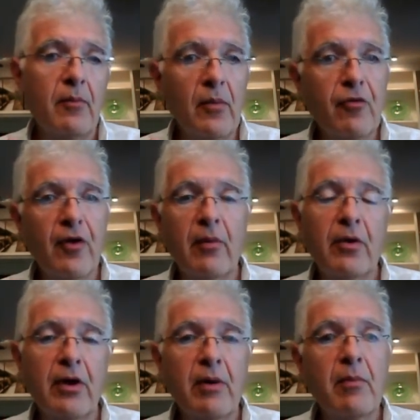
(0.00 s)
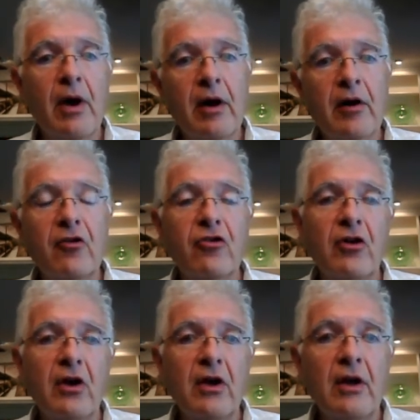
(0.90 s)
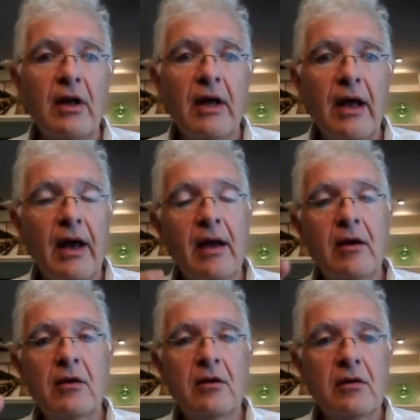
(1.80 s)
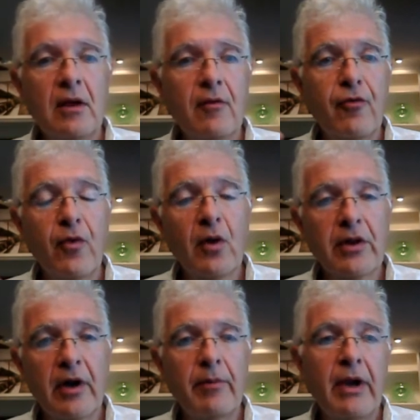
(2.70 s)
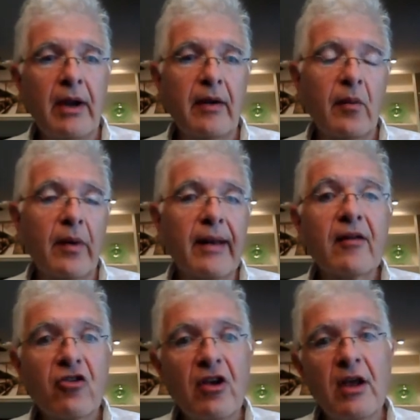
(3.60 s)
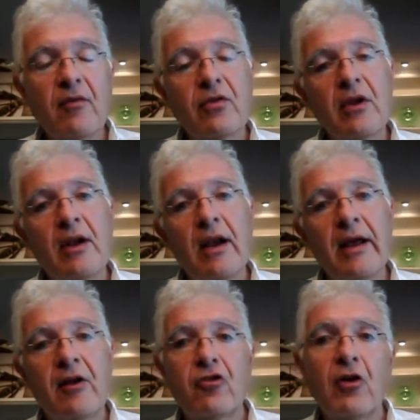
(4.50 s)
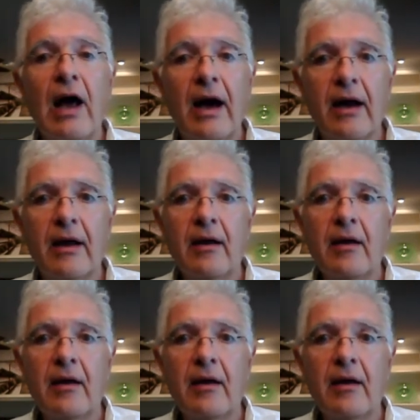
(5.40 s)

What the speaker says: February, March, and the full dominance was achieved in late July.